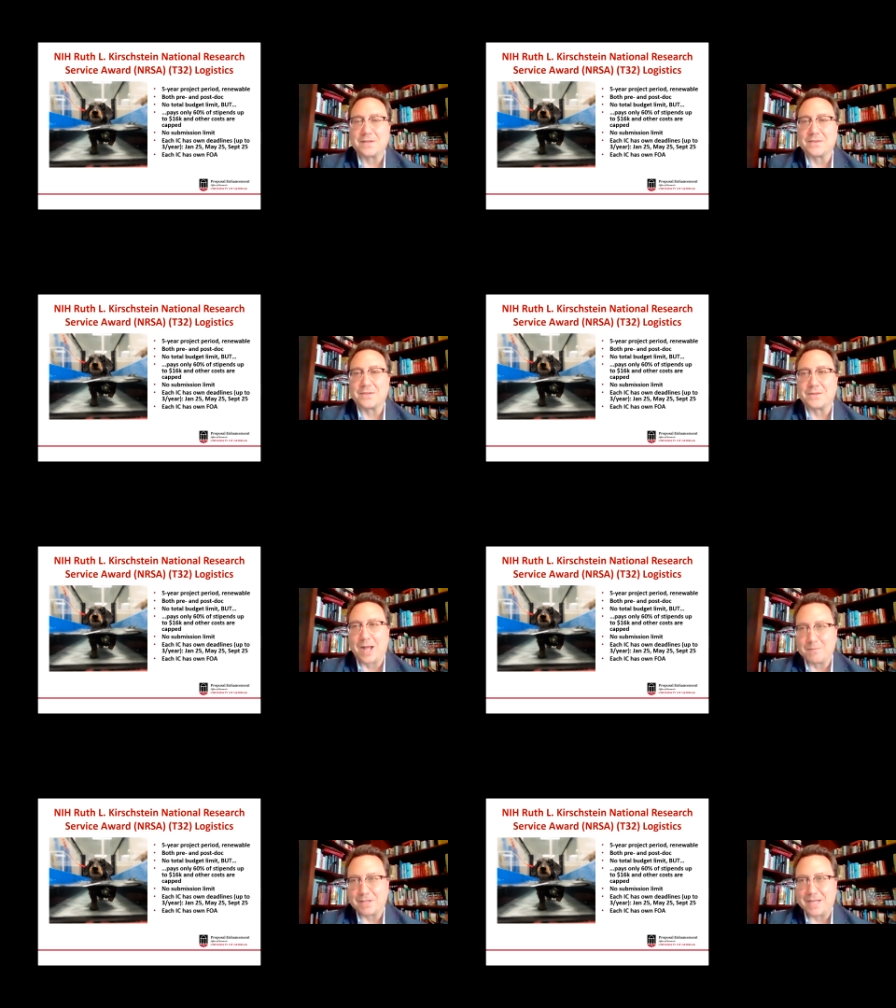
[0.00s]
is a little
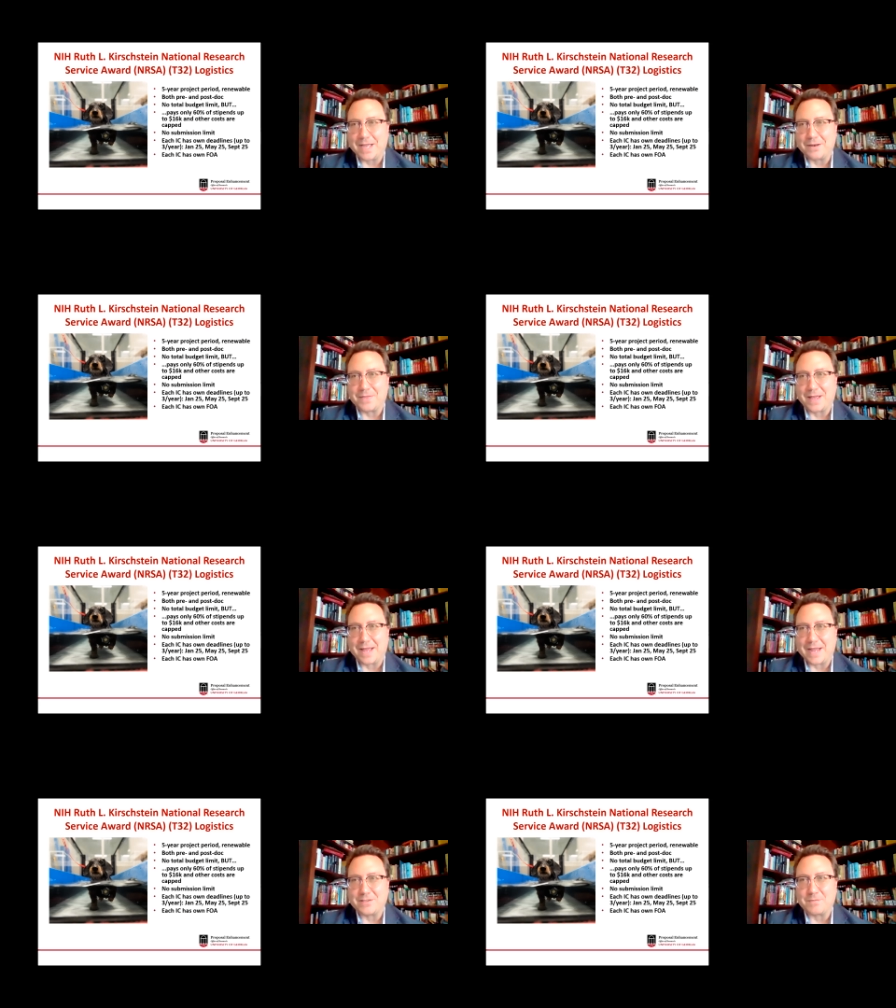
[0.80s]
complicated with
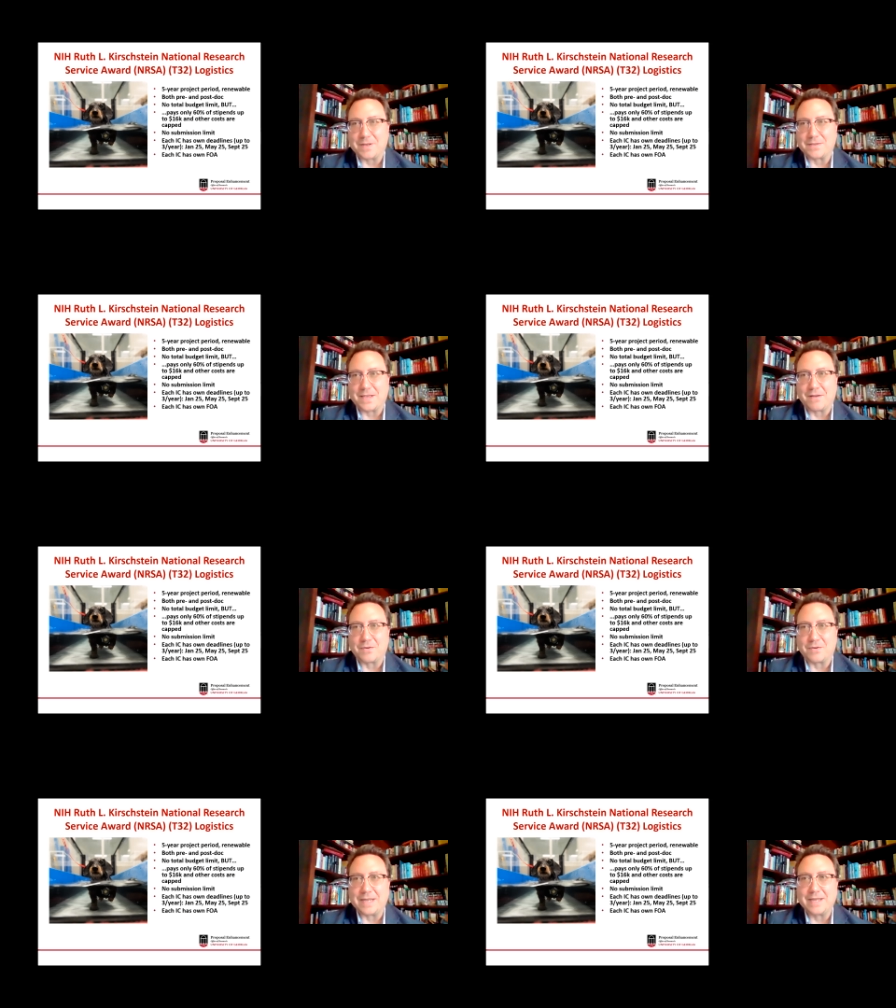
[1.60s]
NIH because
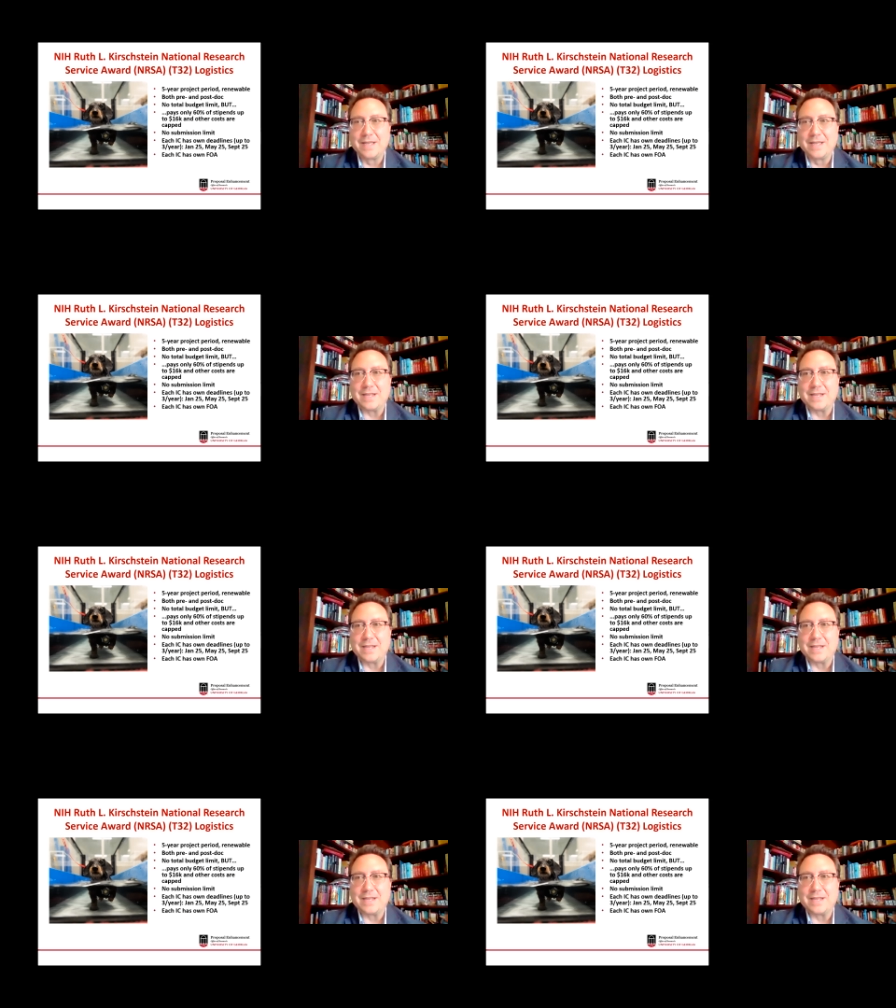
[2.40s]
every